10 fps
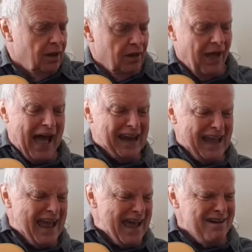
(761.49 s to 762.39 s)
Out of
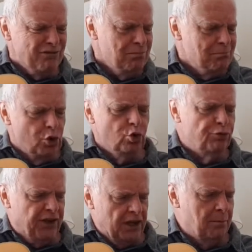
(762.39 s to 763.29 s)
every move
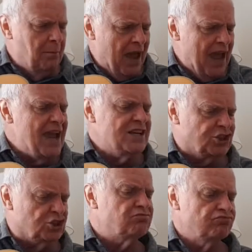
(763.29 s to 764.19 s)
he makes,
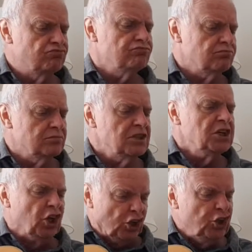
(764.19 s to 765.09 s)

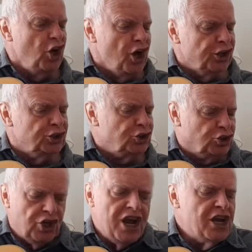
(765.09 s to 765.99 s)
another
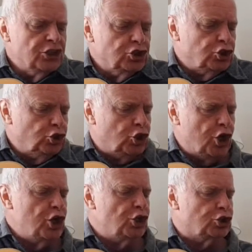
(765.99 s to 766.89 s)
chance he
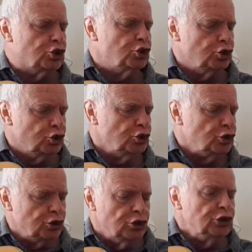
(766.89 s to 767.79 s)
takes.
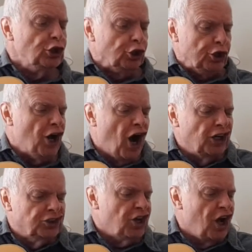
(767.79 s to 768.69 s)
The
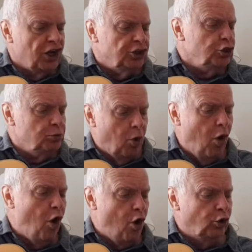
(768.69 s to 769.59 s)
odds are you
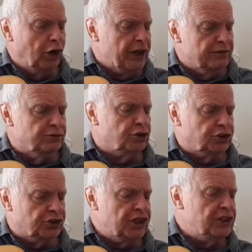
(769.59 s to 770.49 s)
won't live to
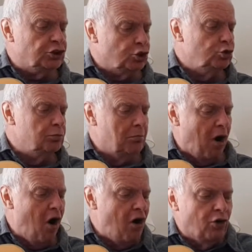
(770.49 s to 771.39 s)
see
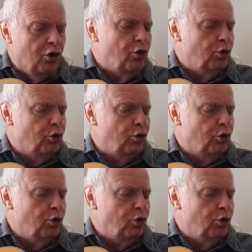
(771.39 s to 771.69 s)
tomorrow.